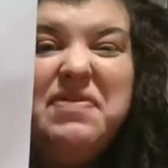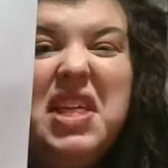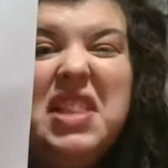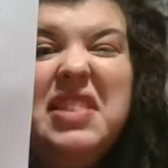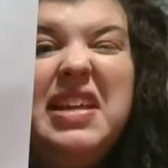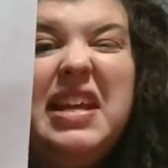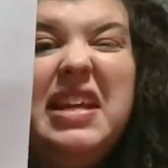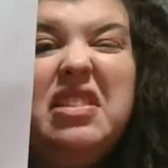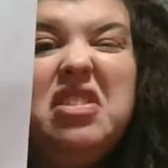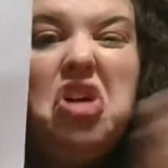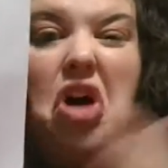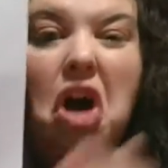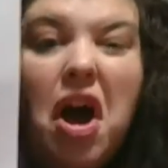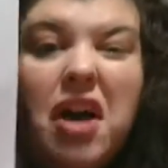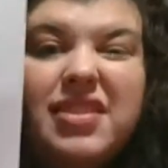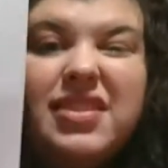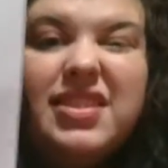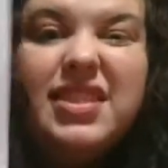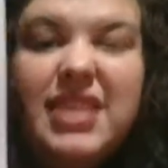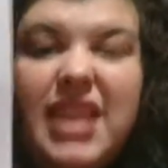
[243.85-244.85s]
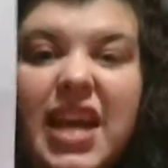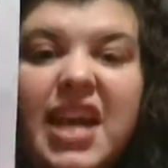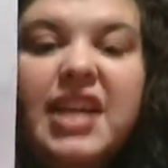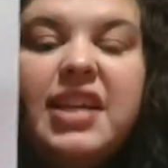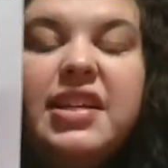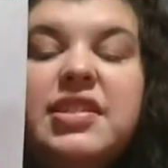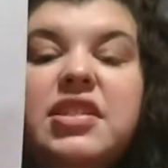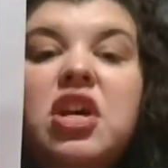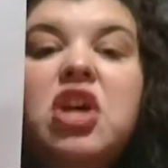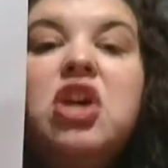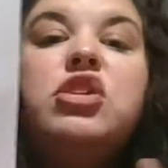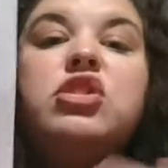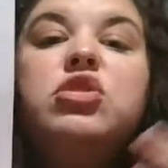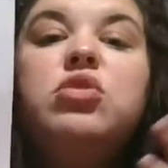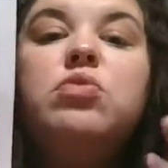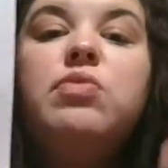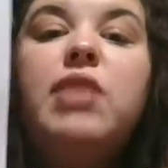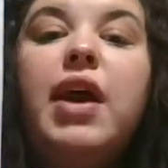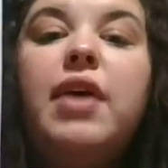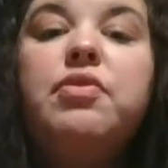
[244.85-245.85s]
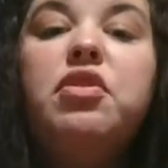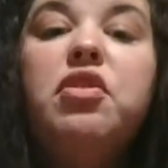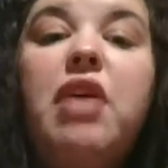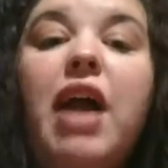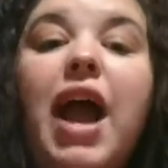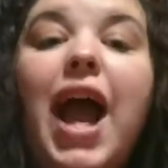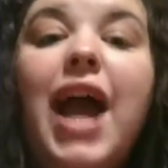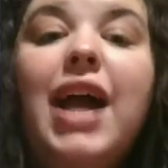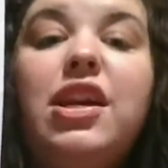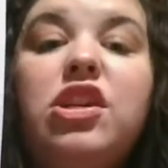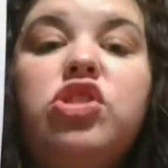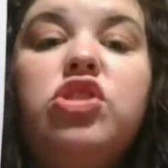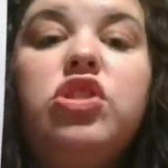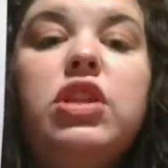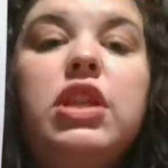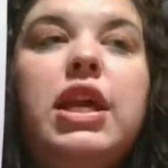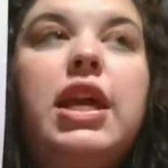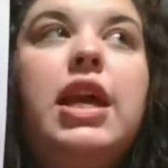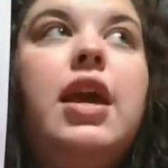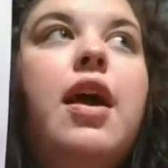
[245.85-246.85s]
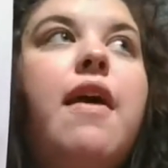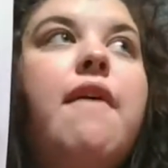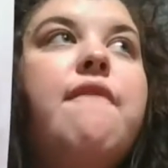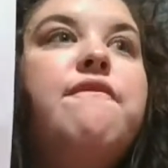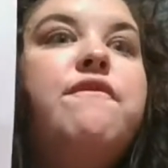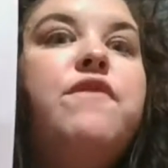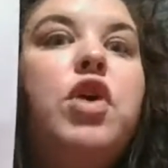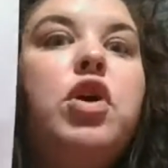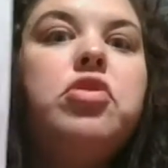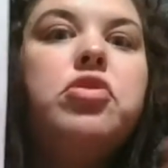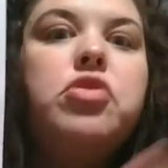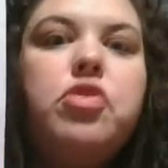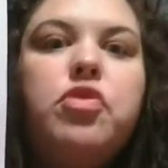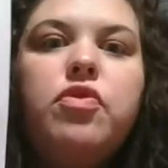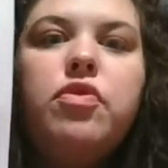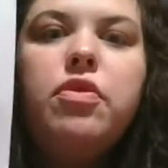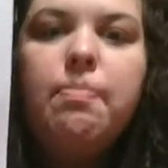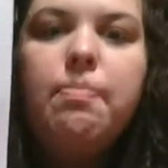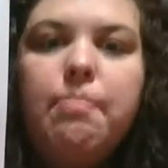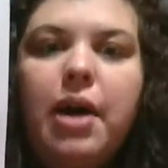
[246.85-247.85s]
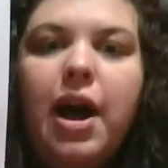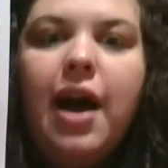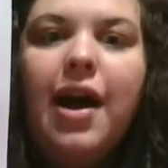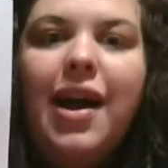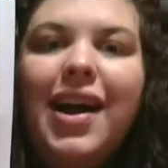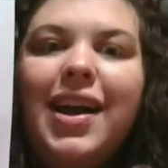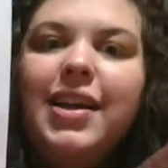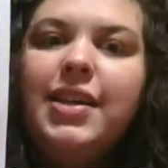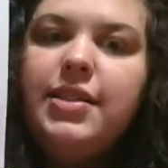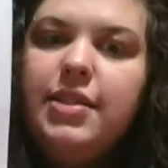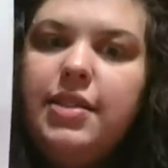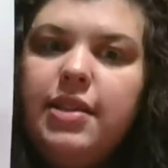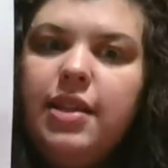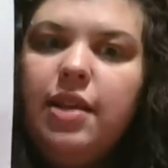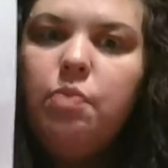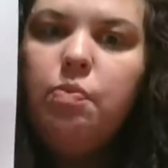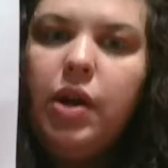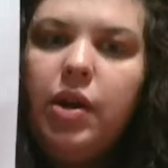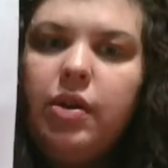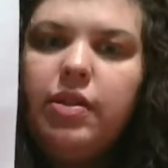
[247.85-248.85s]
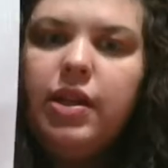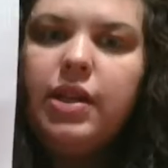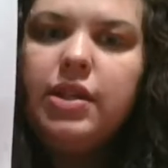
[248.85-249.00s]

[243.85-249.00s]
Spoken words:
then they lost 6. So now they're actually farther behind than where they